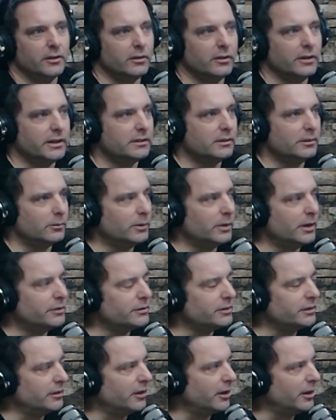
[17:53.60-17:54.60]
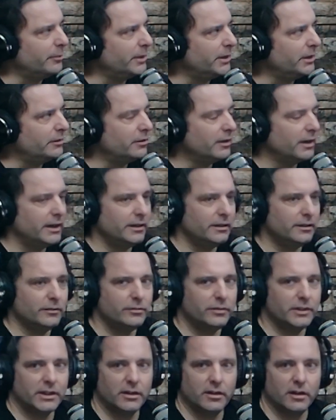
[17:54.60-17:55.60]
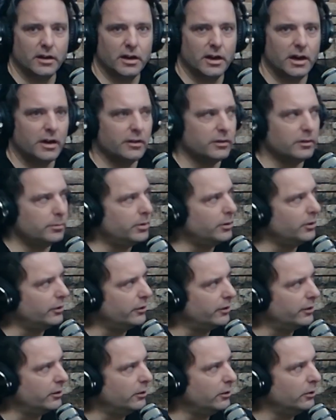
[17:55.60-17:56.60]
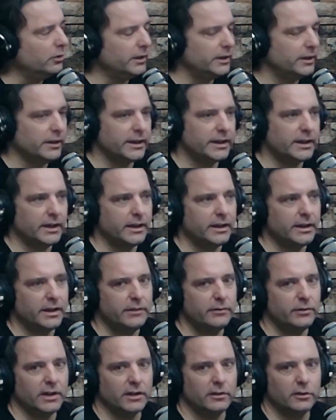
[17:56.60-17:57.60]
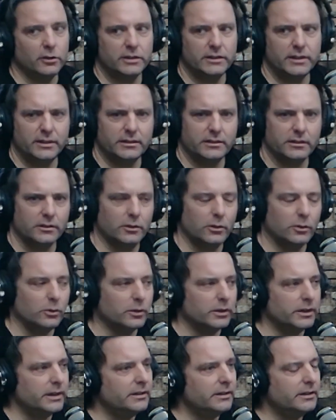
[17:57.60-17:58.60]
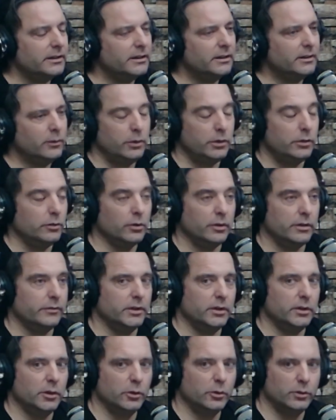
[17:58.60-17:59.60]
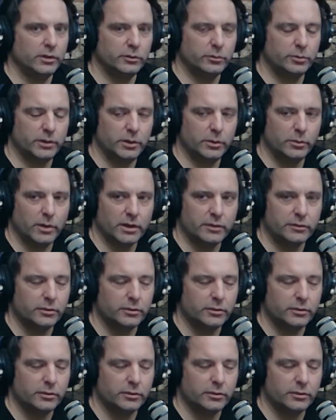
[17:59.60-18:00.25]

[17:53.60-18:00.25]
they're like the Russian army trying to figure out how to pull the goalie. Like I, I even I looked at their goalie, who you don't even notice when